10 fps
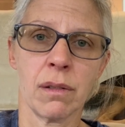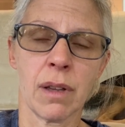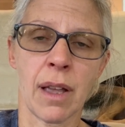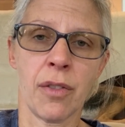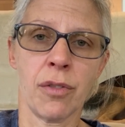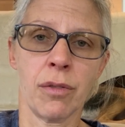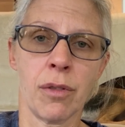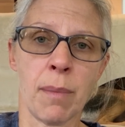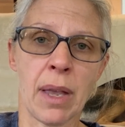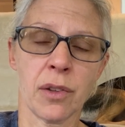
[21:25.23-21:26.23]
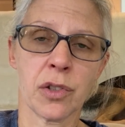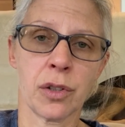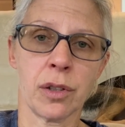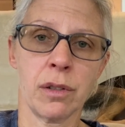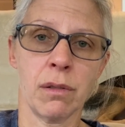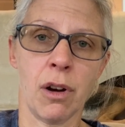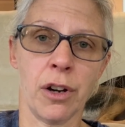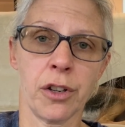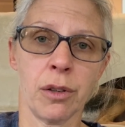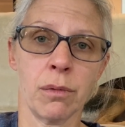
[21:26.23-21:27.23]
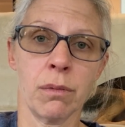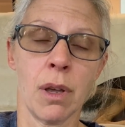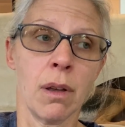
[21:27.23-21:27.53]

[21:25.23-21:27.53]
And the males could argue,